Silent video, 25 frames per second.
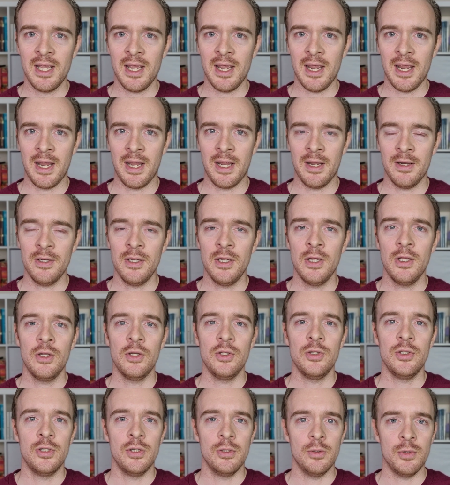and
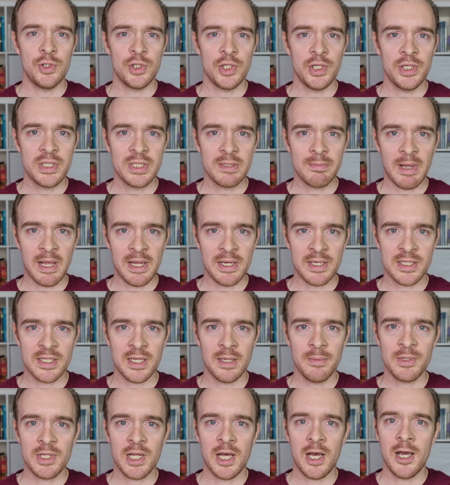you should spend
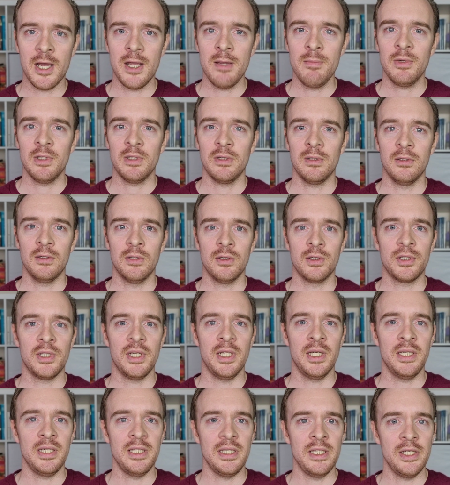some time
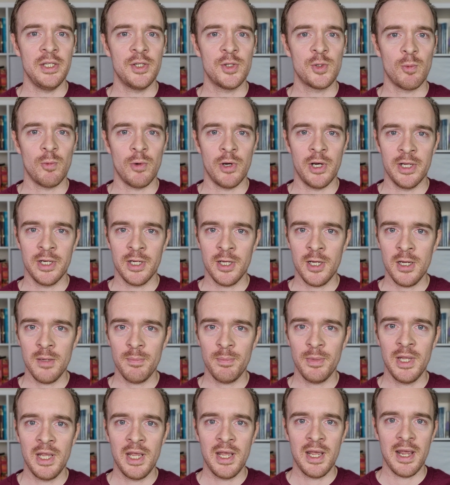looking each one up